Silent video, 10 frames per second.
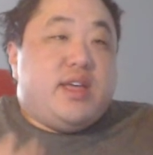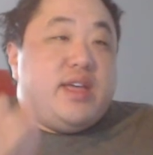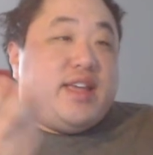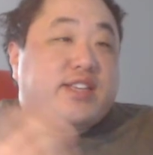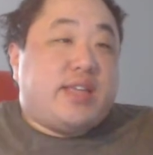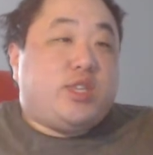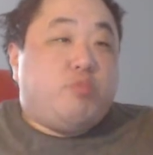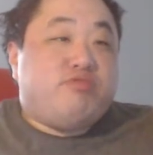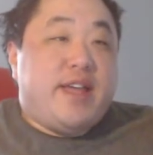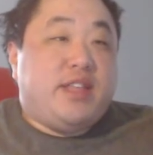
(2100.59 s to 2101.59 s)
Yes, I do
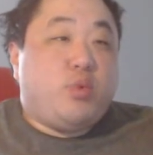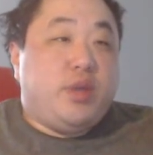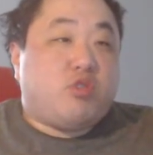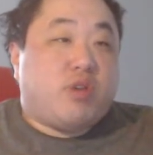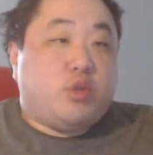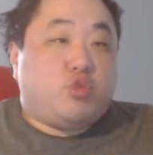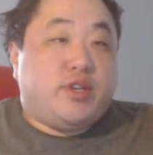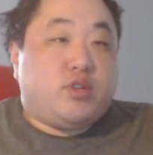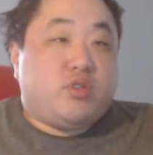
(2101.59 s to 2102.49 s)
plan on doing Chrono Trigger